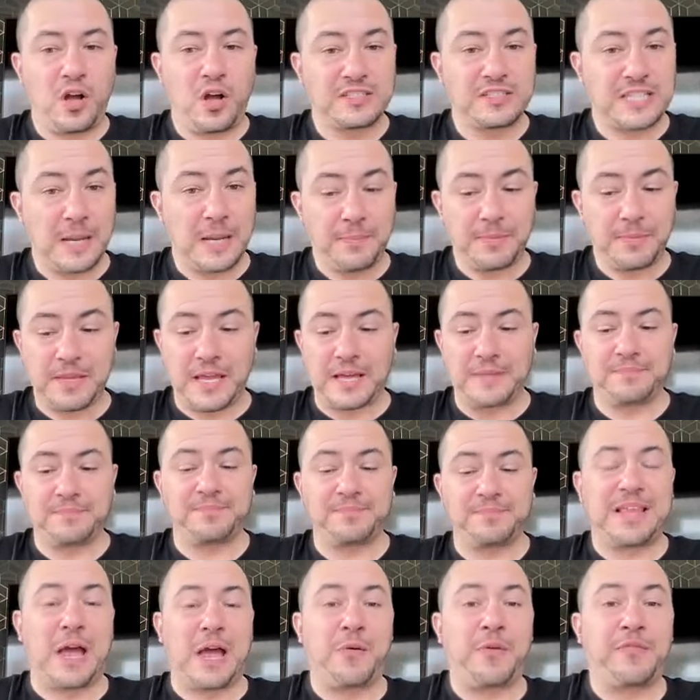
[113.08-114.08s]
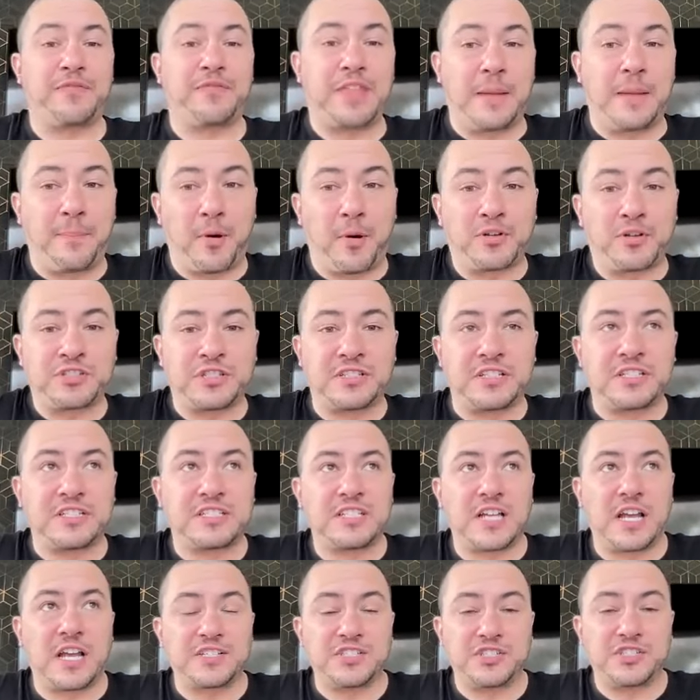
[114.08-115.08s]
On top of that, now if that person
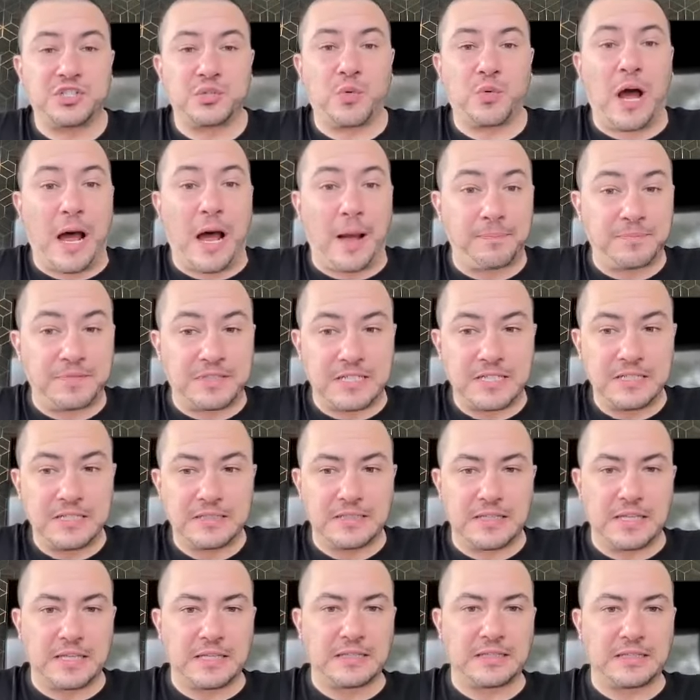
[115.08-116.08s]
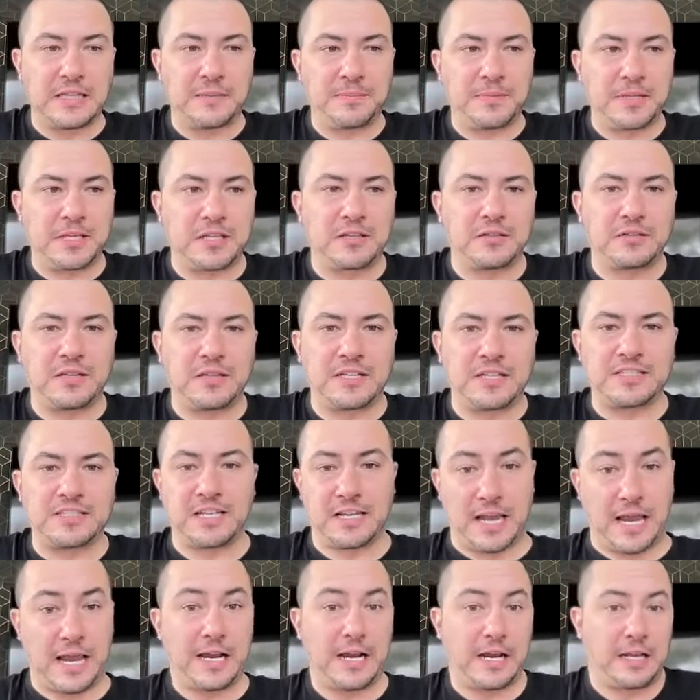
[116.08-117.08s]
decides to opt in, they
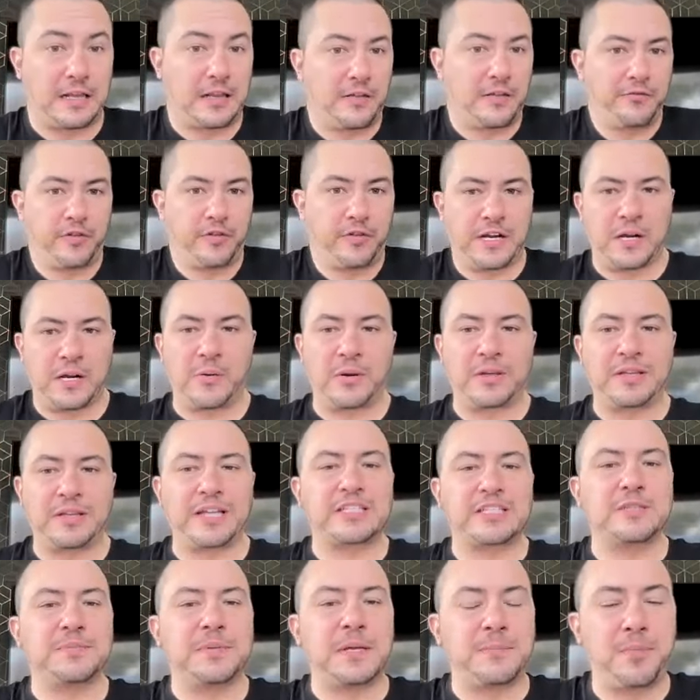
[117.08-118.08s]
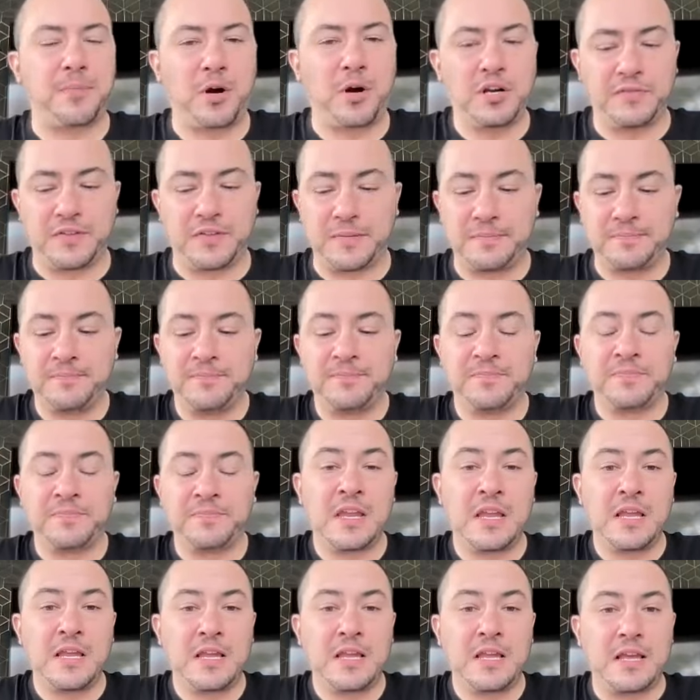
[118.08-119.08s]
say, hey, I love Rhino, I'd like to be a part of it,
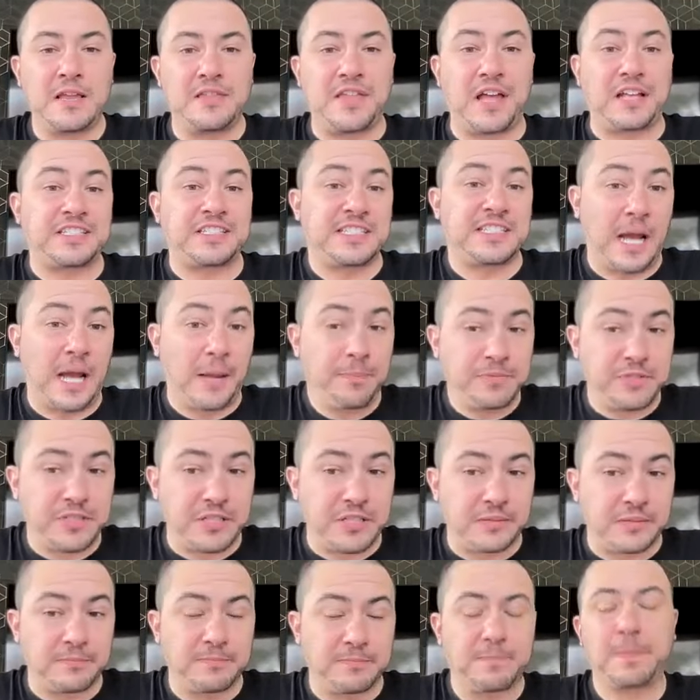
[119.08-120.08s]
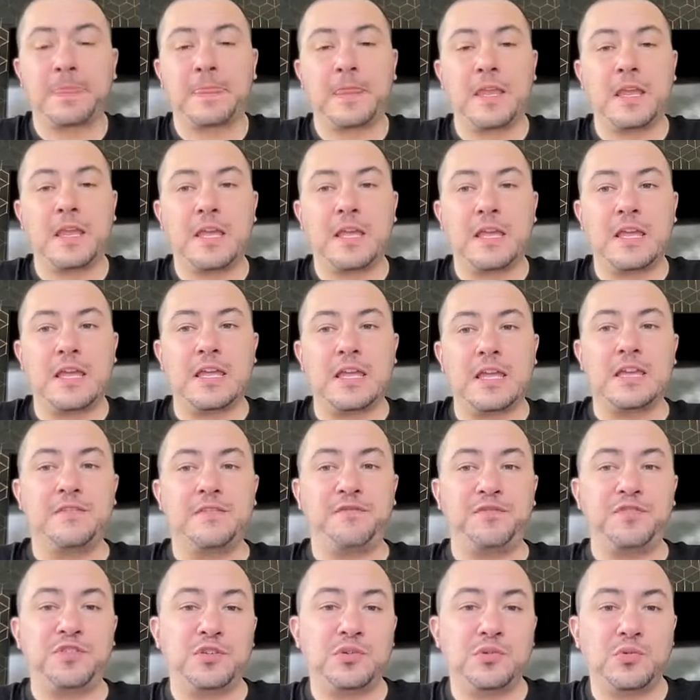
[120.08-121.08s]
that's an opt-in.
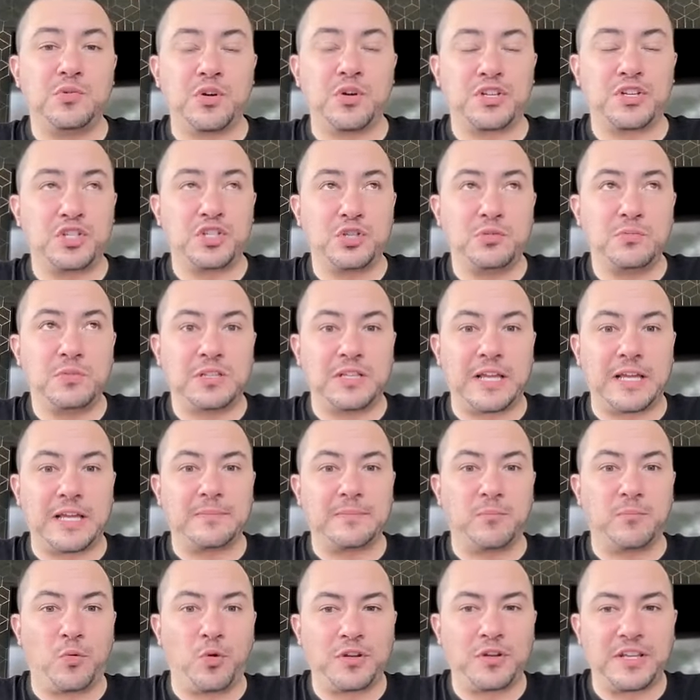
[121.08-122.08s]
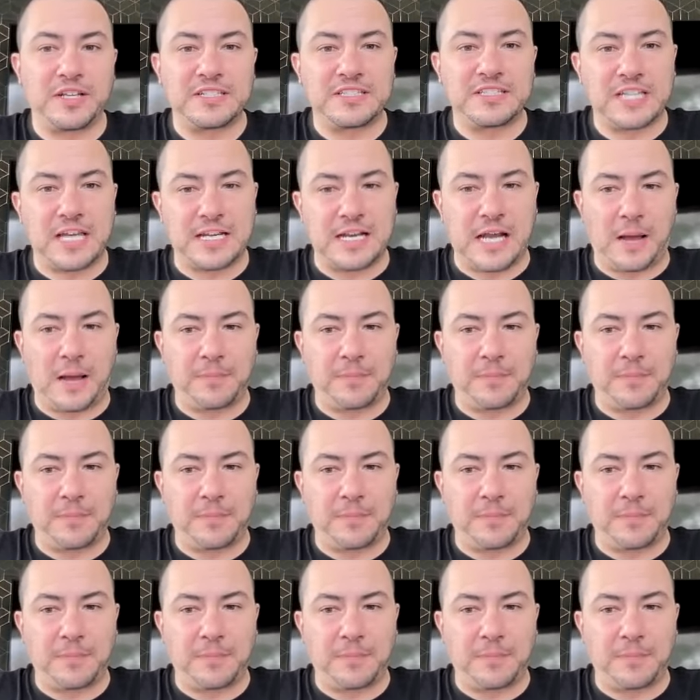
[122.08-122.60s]
If you accumulate more than 10